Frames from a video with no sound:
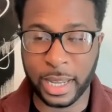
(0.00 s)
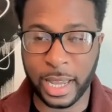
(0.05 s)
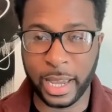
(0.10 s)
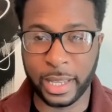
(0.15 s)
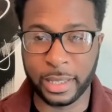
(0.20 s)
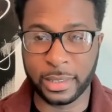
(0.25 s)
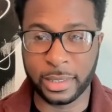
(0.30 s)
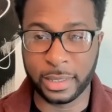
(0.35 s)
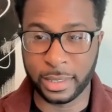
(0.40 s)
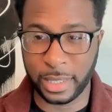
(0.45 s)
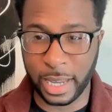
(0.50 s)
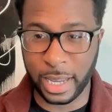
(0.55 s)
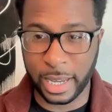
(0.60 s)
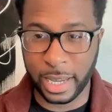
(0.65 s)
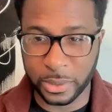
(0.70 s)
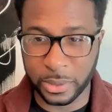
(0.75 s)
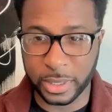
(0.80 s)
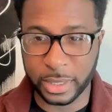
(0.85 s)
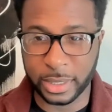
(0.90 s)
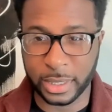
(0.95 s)
and
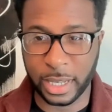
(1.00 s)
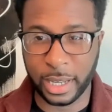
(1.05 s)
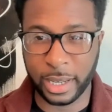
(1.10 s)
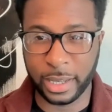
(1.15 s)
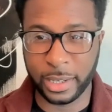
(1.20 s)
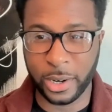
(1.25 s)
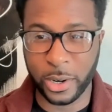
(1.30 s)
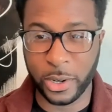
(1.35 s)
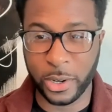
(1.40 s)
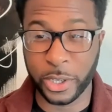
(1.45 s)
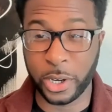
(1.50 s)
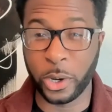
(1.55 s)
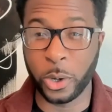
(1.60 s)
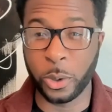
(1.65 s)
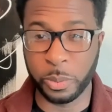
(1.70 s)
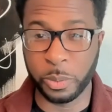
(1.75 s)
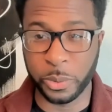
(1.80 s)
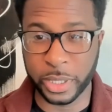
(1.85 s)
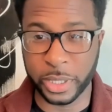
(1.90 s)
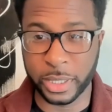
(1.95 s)
societal design are the
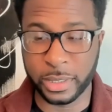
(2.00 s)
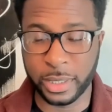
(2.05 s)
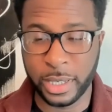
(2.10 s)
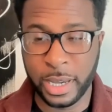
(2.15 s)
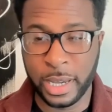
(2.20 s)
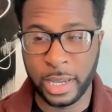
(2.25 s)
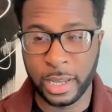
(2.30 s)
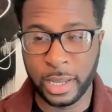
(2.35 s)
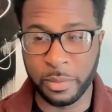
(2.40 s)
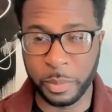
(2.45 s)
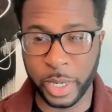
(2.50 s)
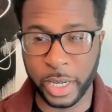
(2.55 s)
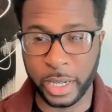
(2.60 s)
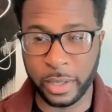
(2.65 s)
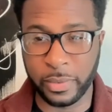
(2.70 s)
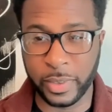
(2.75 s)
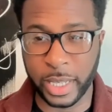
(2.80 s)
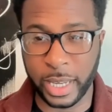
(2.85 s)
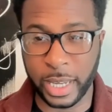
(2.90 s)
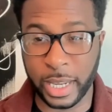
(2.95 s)
culprits of many
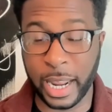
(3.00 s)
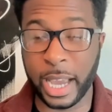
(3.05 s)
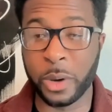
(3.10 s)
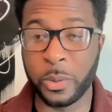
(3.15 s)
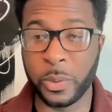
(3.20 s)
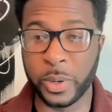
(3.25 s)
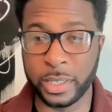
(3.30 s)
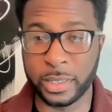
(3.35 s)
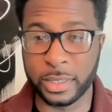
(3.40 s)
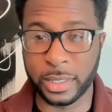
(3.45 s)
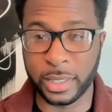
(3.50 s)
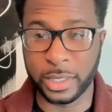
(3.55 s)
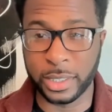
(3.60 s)
of the inequities and